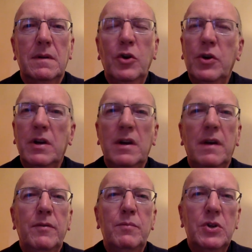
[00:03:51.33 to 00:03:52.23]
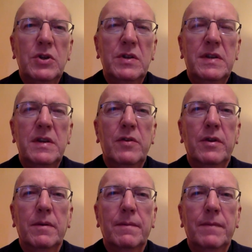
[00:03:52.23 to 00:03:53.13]
you're not going to have a mission to
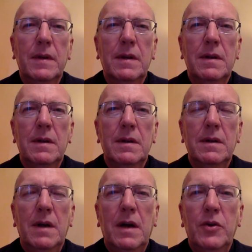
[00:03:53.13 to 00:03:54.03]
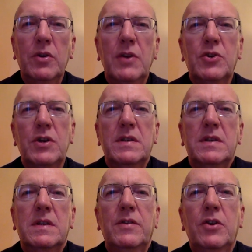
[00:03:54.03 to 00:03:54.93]
them. And unlike
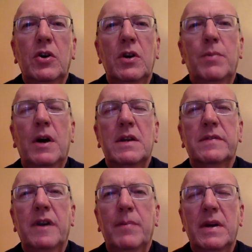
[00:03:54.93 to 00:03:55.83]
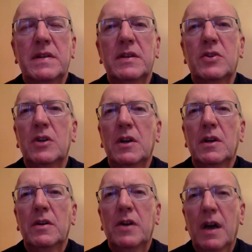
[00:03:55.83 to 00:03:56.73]
Jesus in the early part of our passage,
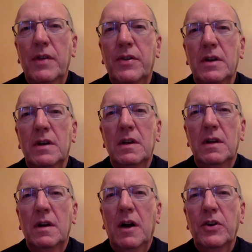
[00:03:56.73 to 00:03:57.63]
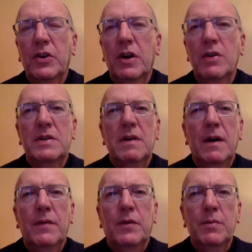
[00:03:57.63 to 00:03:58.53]
neither are you going to
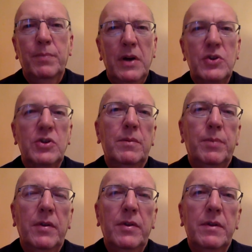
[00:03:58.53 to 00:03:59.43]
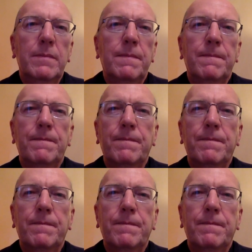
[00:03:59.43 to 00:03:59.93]
have compassion upon them.